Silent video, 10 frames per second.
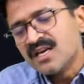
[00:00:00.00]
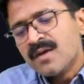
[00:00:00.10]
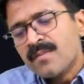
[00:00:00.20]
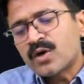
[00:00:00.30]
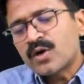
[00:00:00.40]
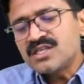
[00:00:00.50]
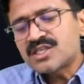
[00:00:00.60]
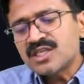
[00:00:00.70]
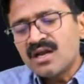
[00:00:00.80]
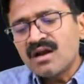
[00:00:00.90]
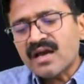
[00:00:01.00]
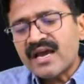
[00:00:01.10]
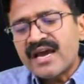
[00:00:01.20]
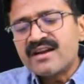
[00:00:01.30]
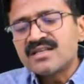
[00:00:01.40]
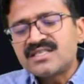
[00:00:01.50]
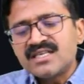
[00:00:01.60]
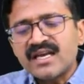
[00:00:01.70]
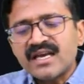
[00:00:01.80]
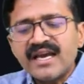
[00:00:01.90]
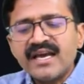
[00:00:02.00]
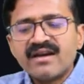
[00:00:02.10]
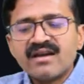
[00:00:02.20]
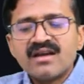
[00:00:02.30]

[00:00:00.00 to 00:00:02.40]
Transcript: Potential energy in